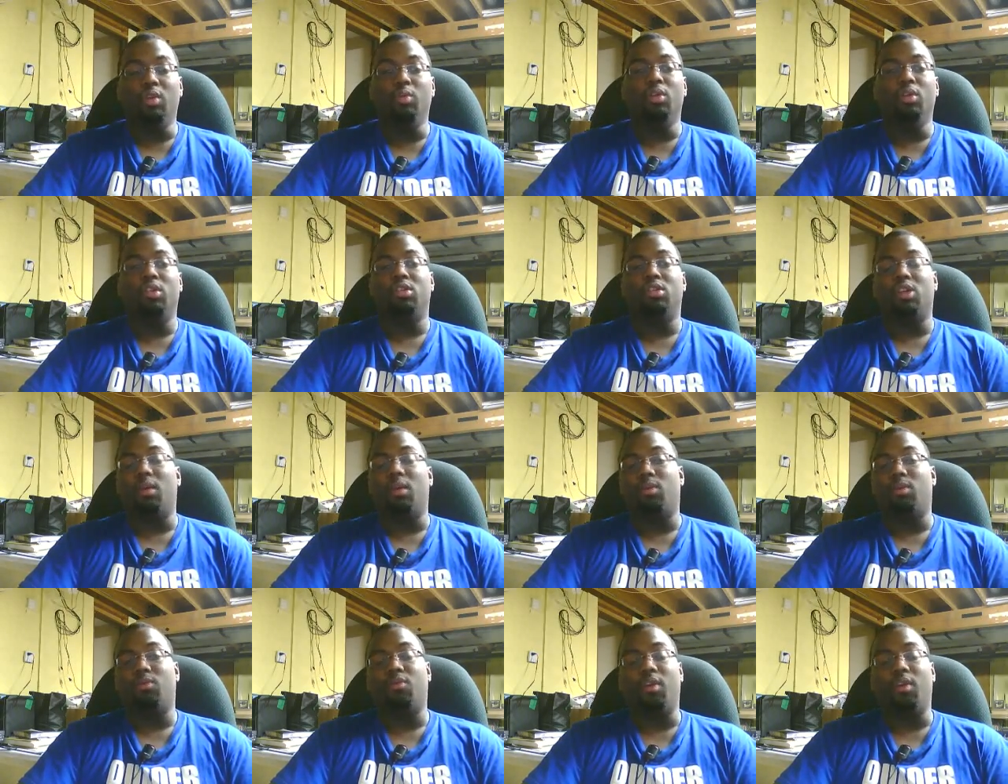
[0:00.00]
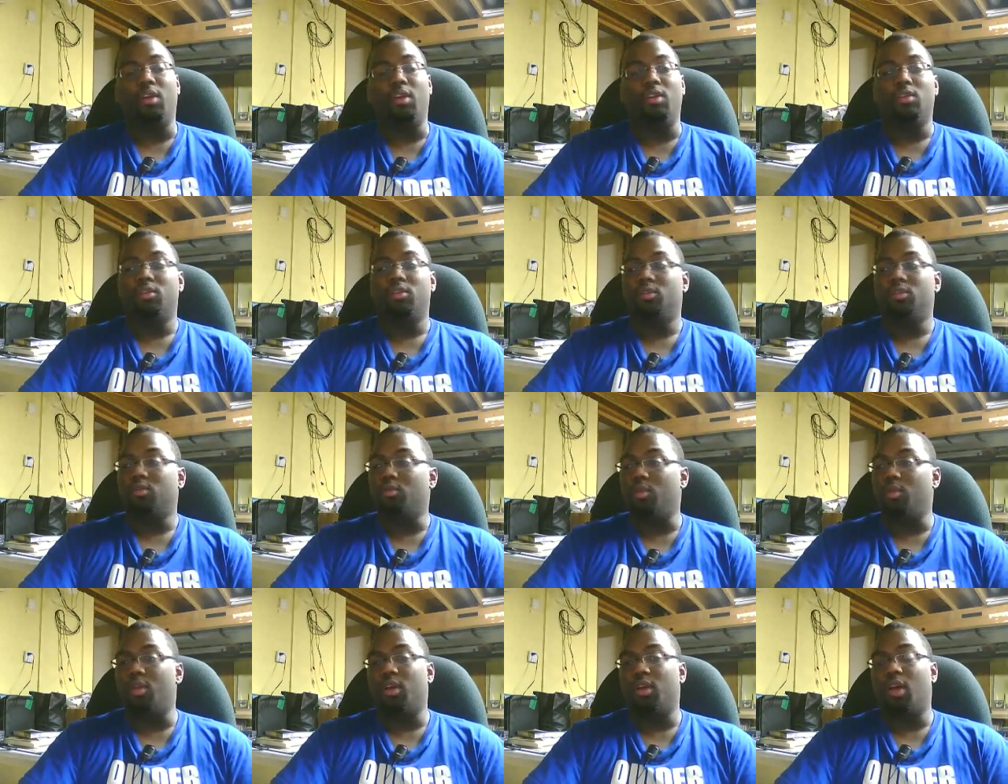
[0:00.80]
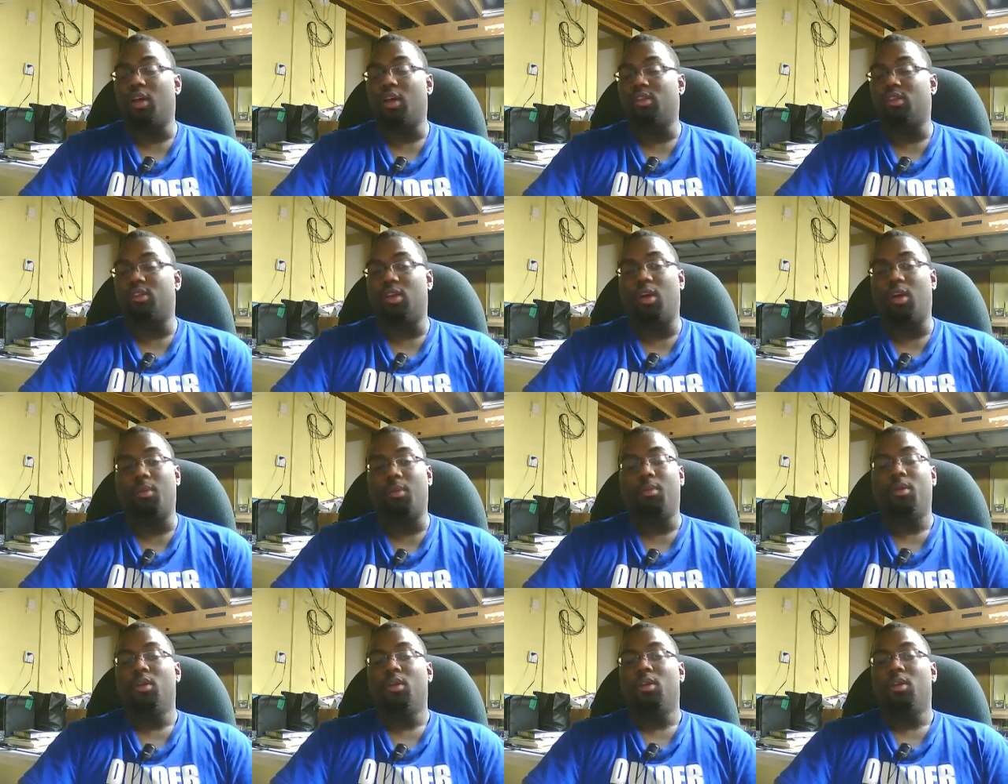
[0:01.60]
wouldn't have stopped the fight when it got stopped.